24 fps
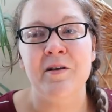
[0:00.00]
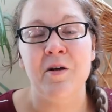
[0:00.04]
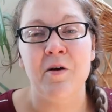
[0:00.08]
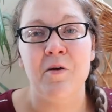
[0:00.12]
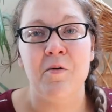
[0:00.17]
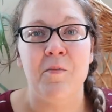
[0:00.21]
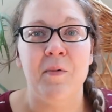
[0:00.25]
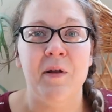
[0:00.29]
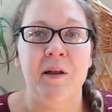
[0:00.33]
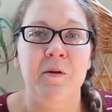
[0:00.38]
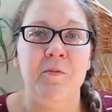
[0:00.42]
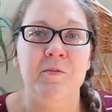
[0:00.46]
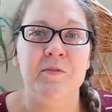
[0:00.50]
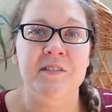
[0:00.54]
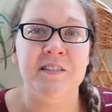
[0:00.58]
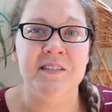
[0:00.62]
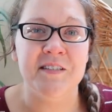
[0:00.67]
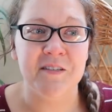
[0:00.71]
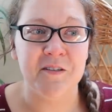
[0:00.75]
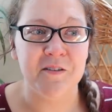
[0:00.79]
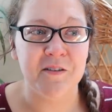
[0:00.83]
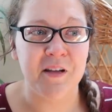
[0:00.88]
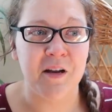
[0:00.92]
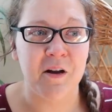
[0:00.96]
you know, when it was
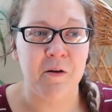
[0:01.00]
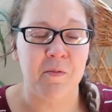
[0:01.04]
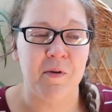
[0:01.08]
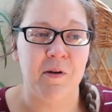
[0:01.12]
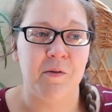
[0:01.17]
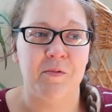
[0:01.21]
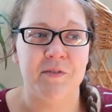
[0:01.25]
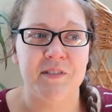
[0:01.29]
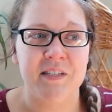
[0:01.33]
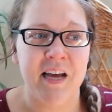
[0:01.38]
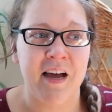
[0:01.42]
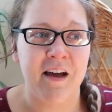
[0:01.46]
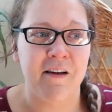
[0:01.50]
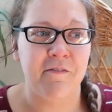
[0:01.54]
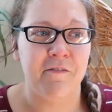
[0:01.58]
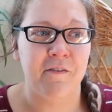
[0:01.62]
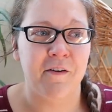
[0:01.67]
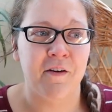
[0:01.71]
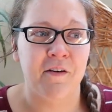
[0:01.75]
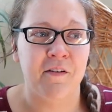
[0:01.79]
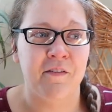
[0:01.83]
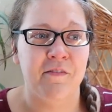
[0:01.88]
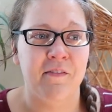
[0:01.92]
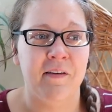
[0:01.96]
still there, when it was half
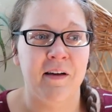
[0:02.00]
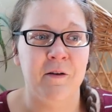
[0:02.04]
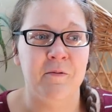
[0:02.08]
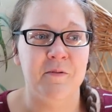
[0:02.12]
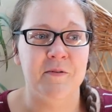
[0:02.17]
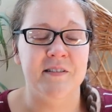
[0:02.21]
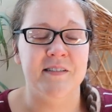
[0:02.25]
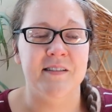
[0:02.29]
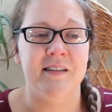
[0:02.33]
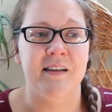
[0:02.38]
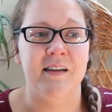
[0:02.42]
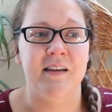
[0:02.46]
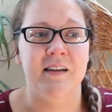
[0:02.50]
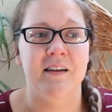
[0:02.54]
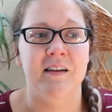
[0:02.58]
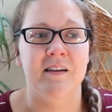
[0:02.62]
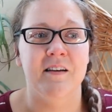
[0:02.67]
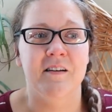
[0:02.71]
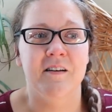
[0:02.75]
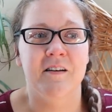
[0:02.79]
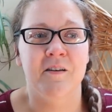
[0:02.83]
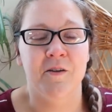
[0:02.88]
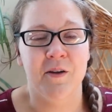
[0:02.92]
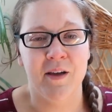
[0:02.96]
off, I was
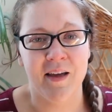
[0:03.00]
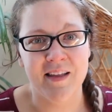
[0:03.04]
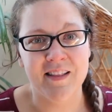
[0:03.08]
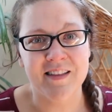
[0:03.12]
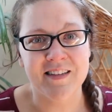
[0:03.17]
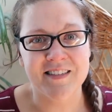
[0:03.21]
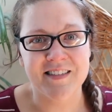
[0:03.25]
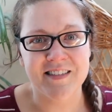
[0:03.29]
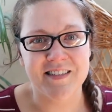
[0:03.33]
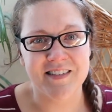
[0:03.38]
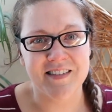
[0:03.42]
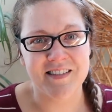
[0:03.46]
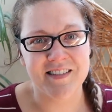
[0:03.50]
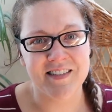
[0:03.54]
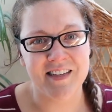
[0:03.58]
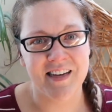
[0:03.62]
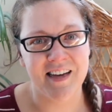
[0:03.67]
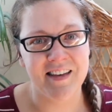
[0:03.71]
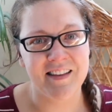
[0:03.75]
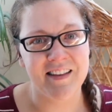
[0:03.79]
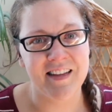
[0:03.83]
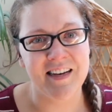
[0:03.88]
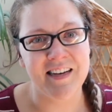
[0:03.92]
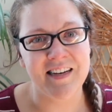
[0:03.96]
like, okay, this is a
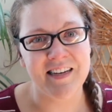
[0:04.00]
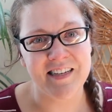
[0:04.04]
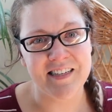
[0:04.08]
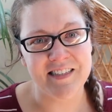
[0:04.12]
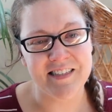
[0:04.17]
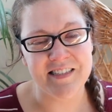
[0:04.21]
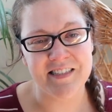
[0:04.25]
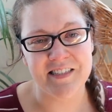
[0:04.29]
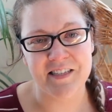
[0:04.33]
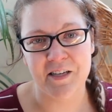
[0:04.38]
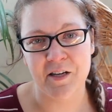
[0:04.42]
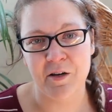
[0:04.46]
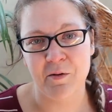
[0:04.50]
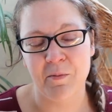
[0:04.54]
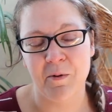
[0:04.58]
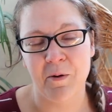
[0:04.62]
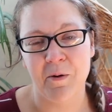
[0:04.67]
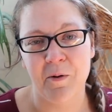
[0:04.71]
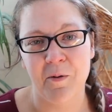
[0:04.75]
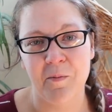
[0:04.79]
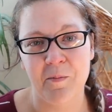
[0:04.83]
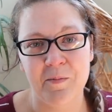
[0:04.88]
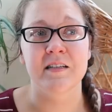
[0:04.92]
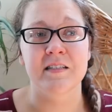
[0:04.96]
sign that it needs to come
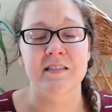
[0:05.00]
home.